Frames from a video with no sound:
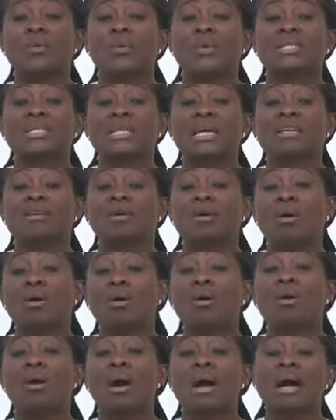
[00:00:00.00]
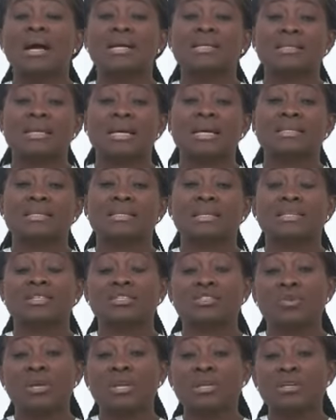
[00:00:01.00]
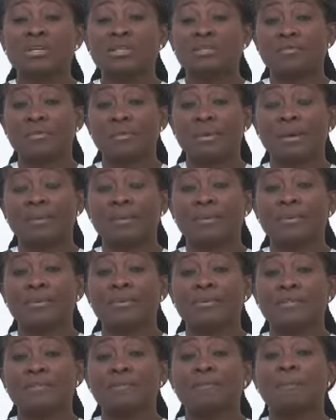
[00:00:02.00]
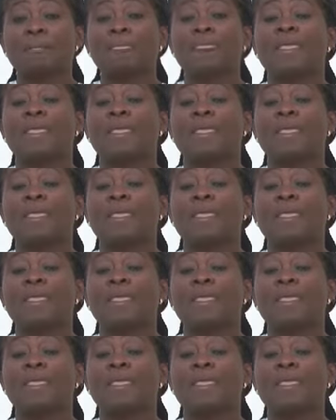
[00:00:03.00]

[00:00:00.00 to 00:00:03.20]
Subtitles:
which can all act as extraneous variables